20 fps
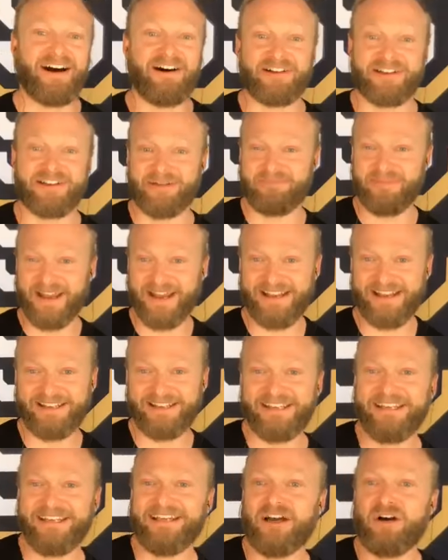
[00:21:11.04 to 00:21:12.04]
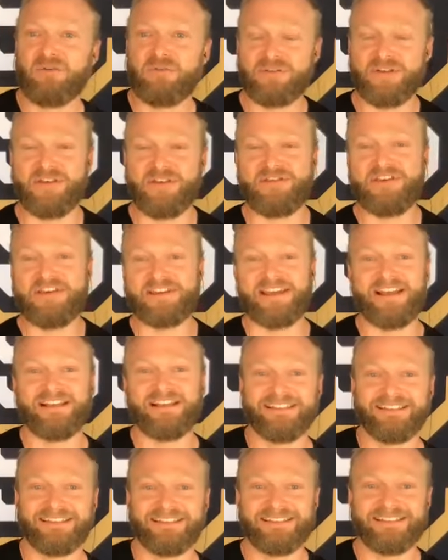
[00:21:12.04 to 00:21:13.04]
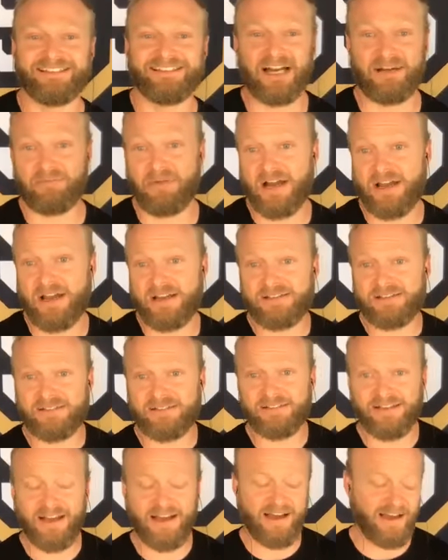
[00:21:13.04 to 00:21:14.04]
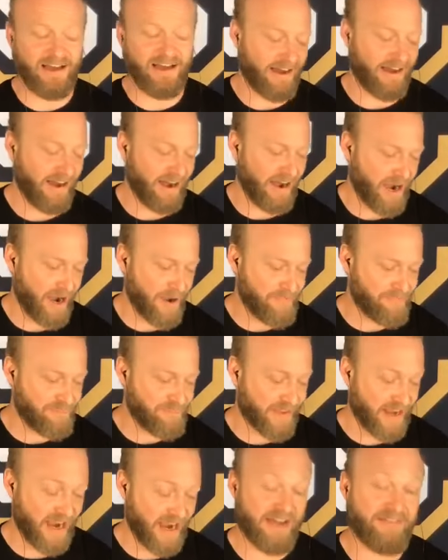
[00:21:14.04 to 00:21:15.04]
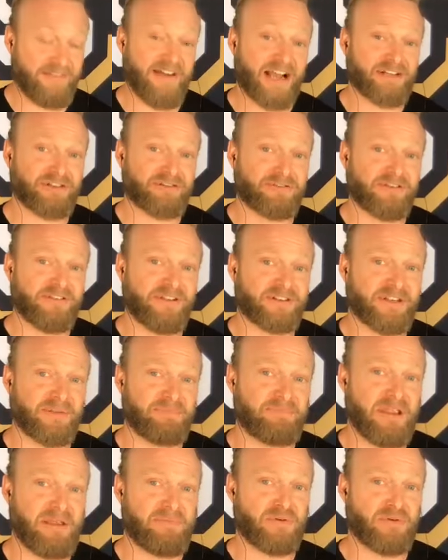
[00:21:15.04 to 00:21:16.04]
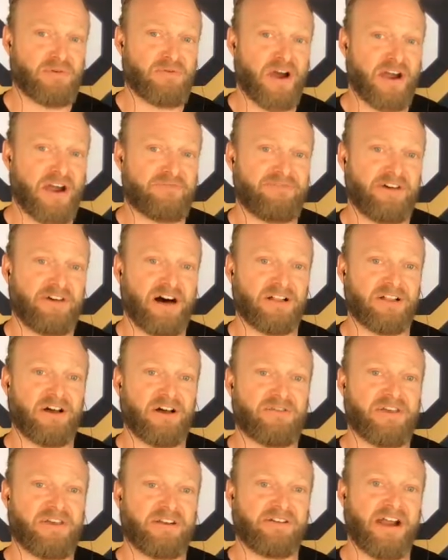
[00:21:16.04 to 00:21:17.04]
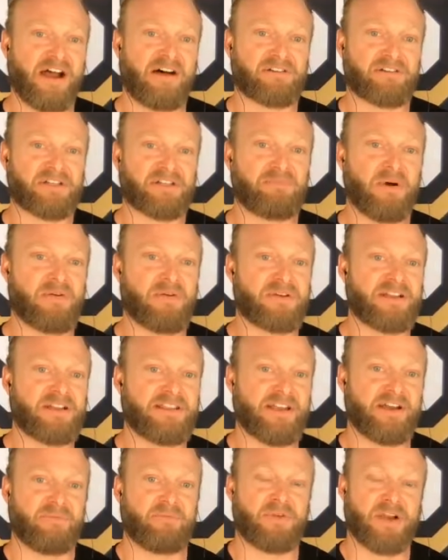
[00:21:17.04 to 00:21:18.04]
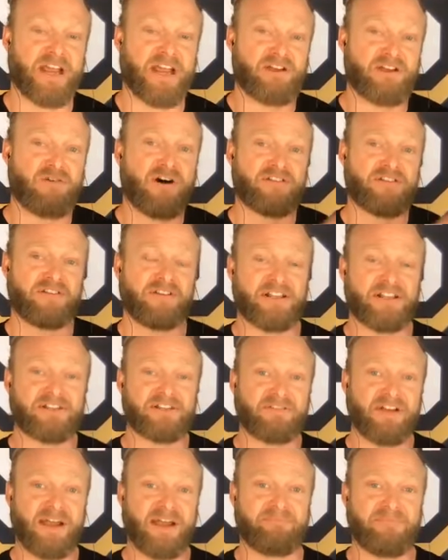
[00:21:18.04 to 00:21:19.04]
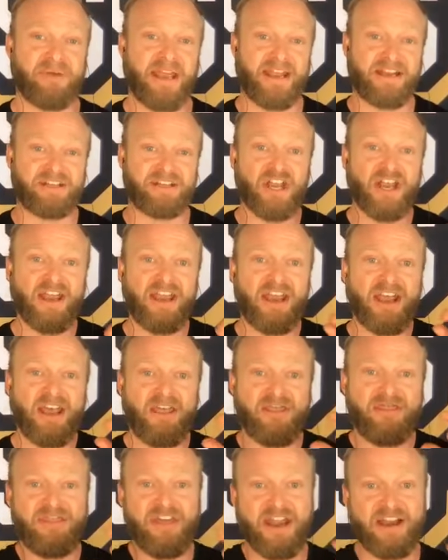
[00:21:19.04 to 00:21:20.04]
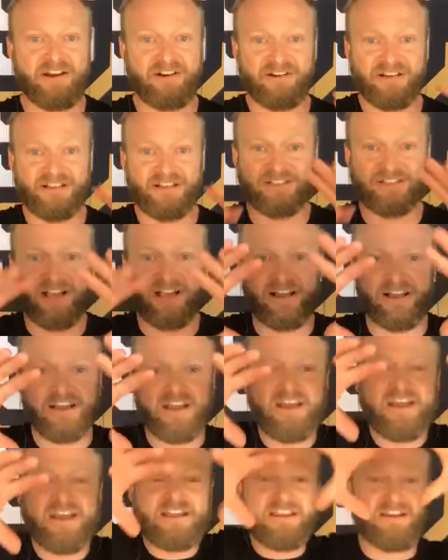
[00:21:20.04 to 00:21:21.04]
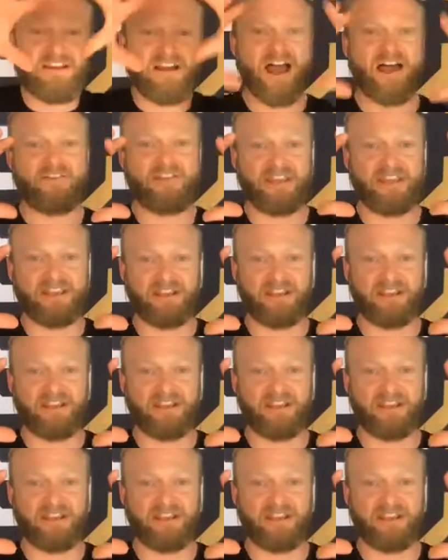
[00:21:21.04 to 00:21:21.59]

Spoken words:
get banned. Well, I might, yeah. There's some people who I follow that are outspoken that when I go on their Instagram page, there is you know how they,